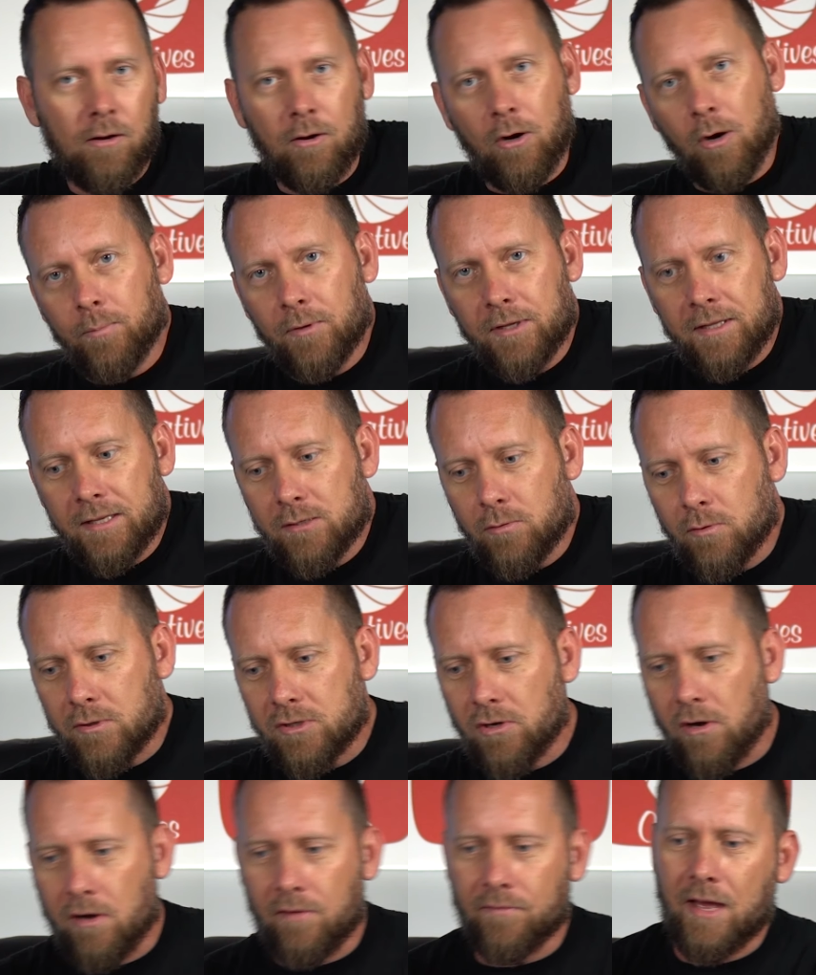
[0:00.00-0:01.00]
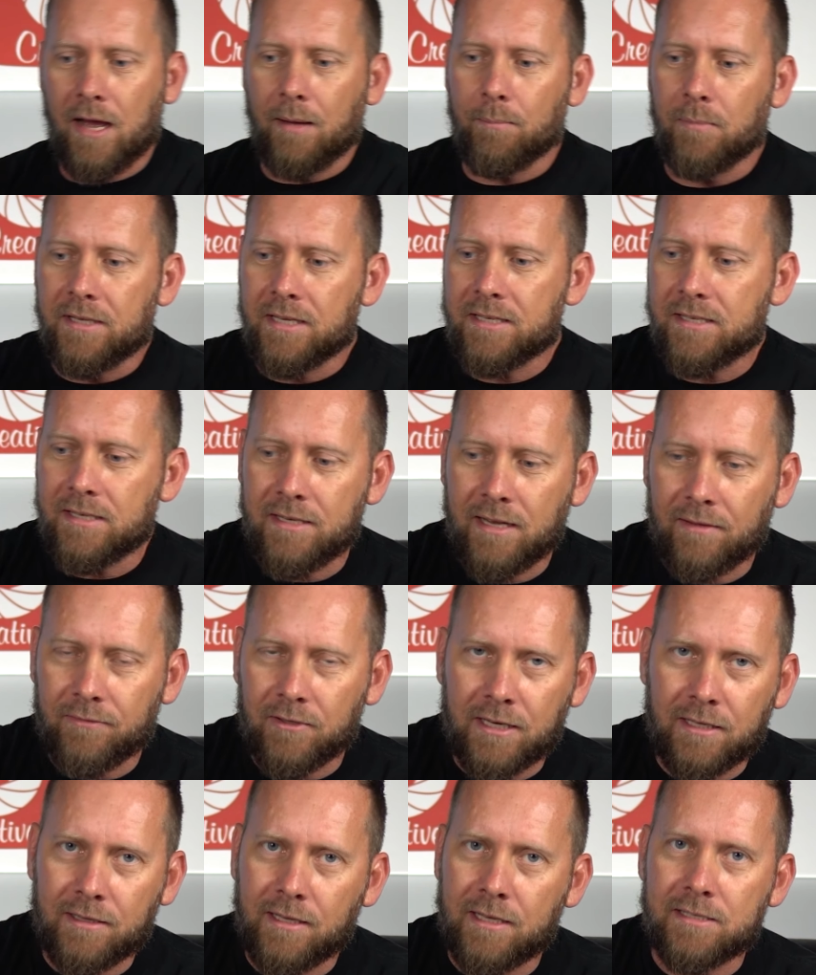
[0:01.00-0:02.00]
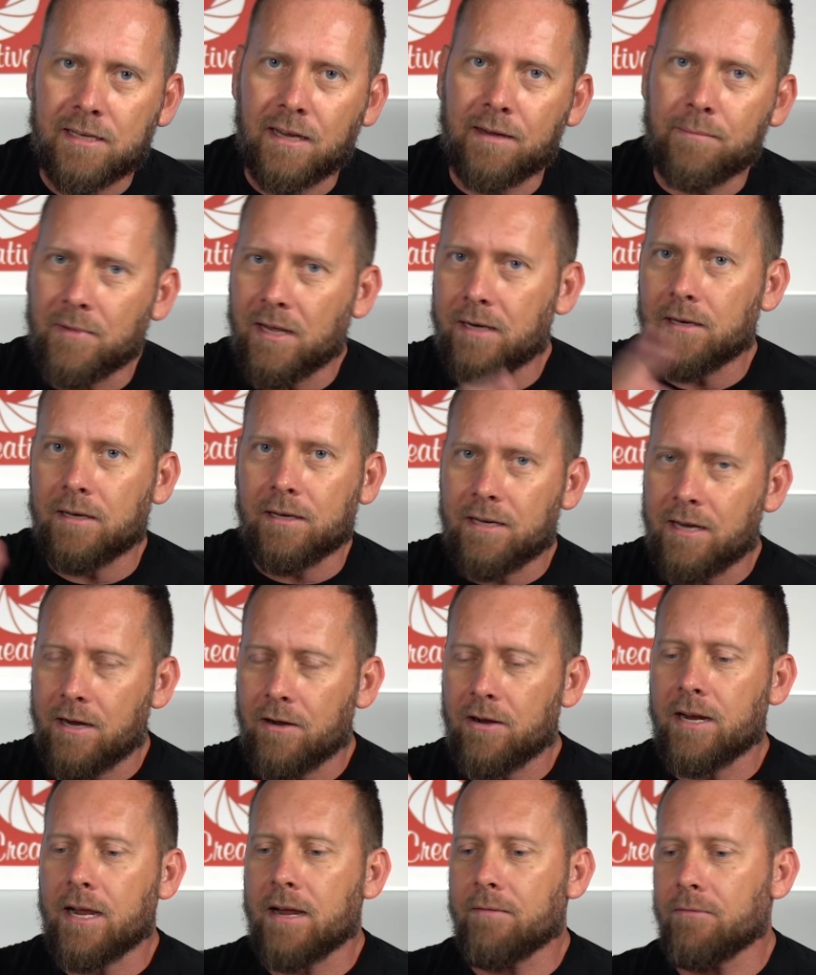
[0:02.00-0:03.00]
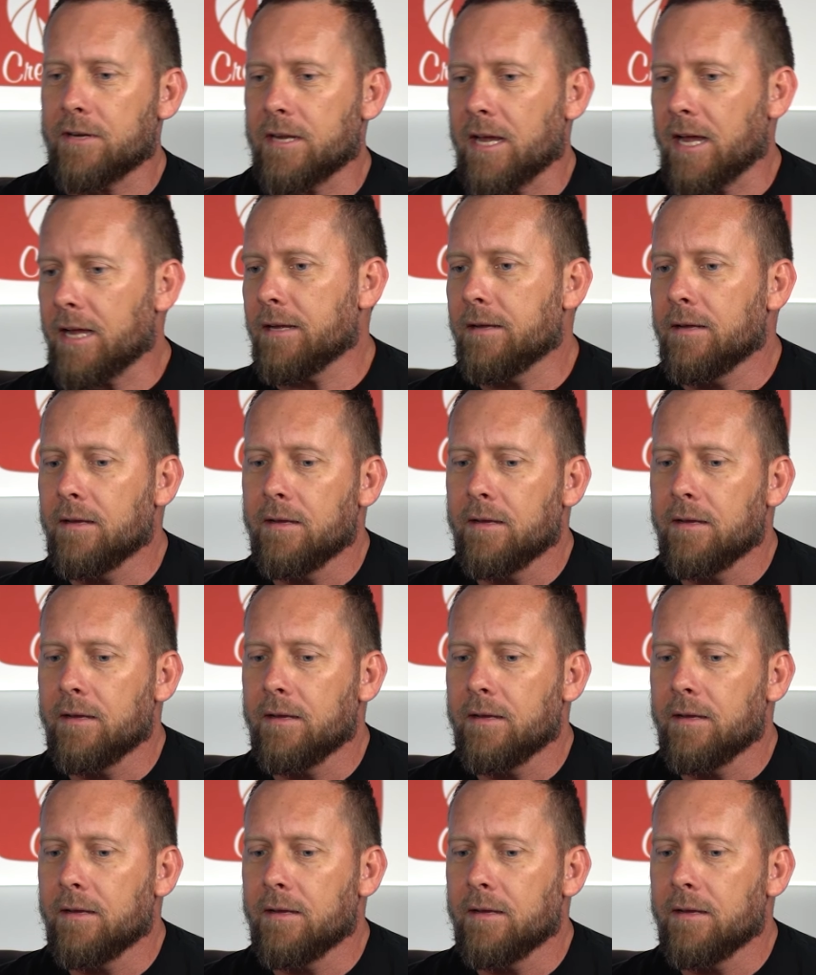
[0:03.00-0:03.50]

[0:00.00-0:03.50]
Hopefully this will solve that, but this is definitely a lens I am not going to carry every day.